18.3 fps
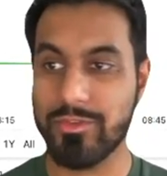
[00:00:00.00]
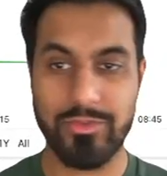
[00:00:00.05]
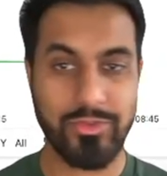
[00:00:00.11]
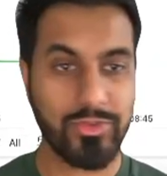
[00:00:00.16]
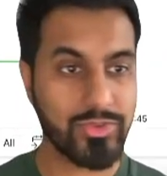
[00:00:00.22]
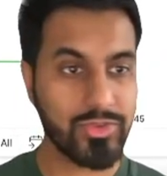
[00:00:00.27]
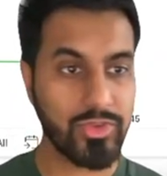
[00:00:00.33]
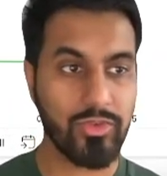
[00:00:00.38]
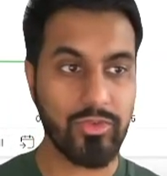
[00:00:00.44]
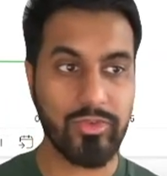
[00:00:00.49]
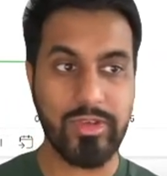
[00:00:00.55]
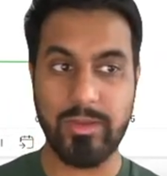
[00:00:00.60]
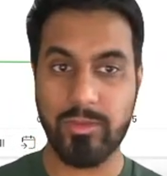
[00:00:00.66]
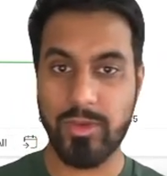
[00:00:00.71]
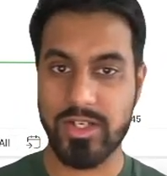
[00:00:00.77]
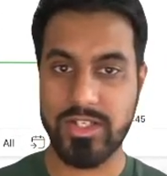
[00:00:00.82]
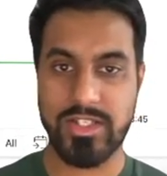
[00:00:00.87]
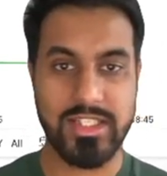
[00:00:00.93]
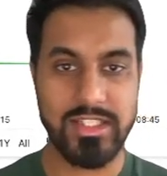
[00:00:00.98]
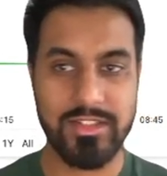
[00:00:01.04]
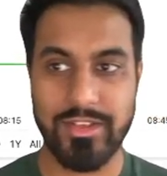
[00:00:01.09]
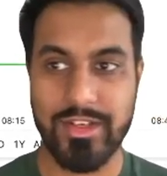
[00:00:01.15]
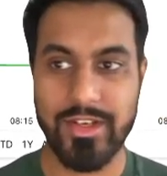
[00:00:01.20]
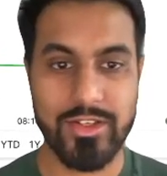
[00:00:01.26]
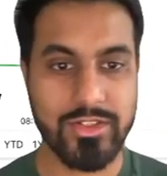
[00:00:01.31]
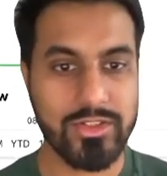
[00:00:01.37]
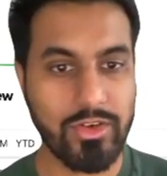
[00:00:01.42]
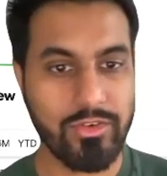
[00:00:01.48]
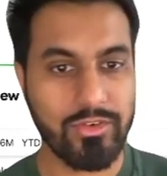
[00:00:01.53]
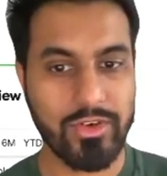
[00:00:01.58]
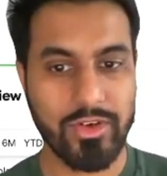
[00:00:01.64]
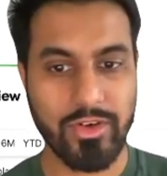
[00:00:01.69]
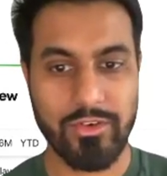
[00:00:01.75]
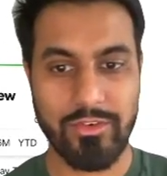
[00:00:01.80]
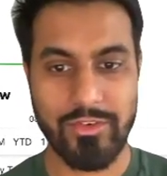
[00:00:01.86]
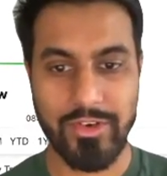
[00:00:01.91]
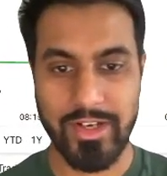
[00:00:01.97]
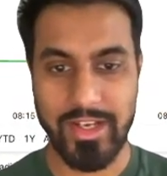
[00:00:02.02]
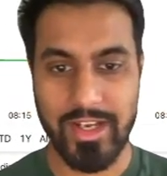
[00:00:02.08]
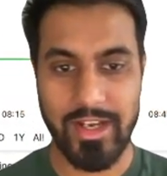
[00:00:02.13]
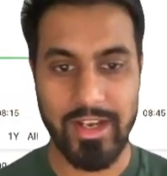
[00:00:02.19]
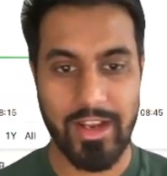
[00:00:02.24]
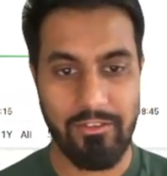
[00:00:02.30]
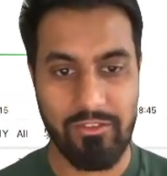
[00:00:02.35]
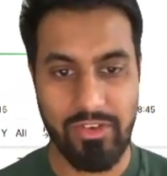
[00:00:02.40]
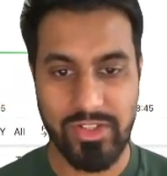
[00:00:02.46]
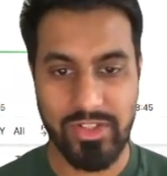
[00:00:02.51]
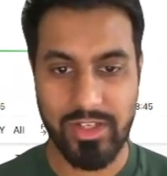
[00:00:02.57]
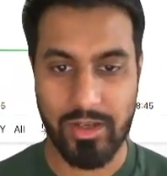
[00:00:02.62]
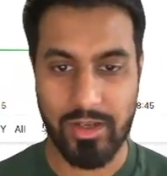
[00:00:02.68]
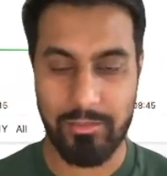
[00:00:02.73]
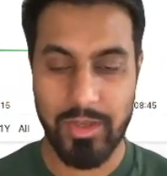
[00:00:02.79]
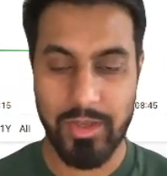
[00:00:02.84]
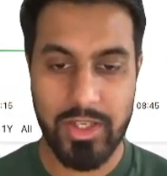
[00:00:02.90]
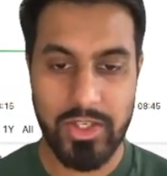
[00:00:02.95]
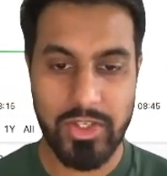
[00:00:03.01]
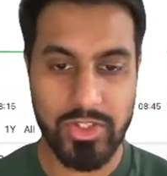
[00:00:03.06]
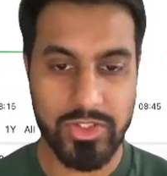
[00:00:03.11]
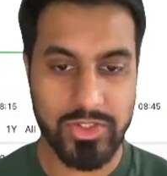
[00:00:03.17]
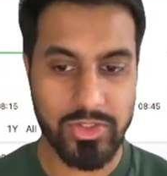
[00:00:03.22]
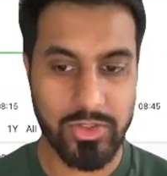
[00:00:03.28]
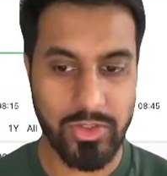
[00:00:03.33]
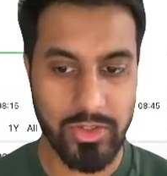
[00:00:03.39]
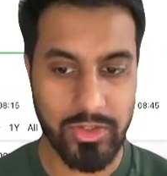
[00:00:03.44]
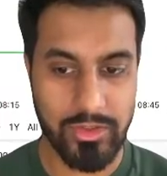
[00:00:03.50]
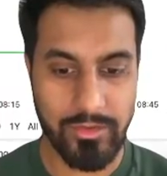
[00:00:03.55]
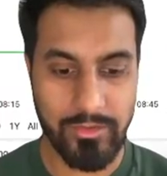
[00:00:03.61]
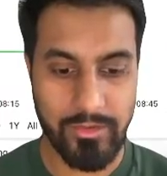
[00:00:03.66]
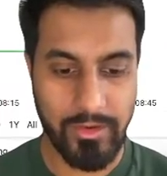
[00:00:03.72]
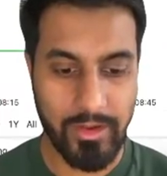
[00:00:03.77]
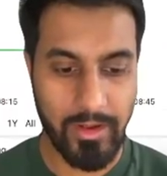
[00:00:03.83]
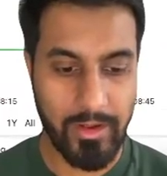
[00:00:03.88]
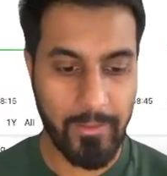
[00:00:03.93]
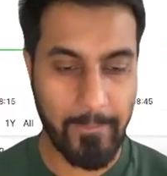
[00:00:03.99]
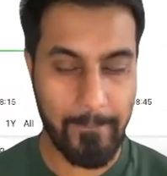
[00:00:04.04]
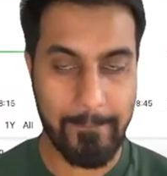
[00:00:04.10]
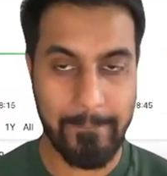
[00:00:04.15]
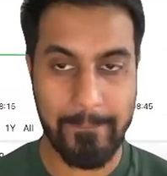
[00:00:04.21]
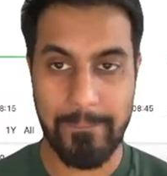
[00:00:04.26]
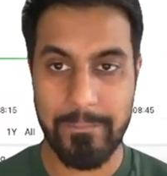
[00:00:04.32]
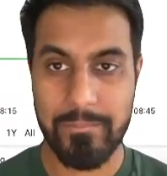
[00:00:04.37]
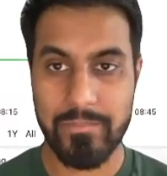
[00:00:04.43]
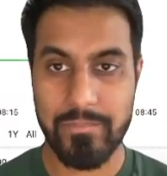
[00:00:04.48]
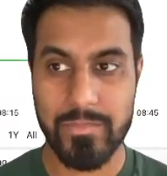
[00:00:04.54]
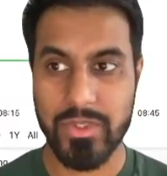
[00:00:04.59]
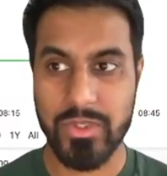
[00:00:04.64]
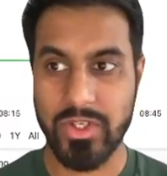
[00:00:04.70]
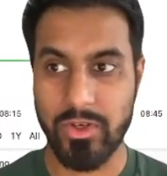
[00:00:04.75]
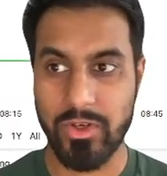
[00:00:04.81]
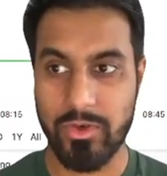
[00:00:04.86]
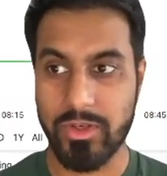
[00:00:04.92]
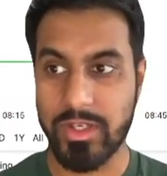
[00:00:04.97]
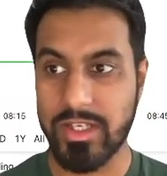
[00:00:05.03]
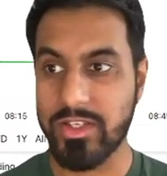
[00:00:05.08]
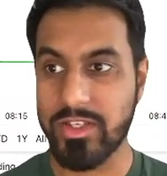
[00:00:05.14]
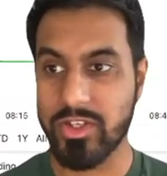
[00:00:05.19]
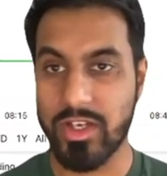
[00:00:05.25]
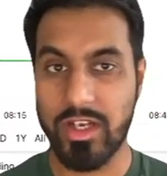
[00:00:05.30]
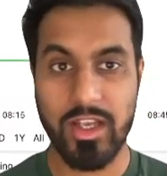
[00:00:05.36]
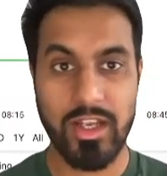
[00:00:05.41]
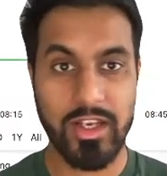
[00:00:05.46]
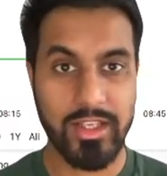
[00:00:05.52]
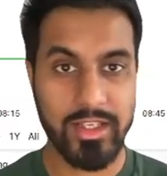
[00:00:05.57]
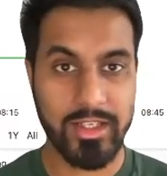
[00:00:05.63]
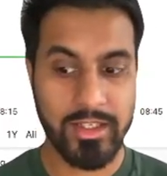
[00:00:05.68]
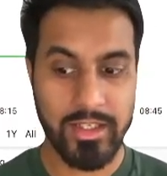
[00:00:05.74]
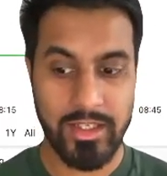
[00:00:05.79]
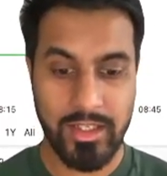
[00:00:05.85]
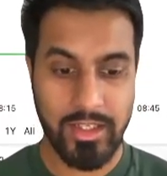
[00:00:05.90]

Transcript: sort of rewatch these videos over and over again every time you're sort of in your learning.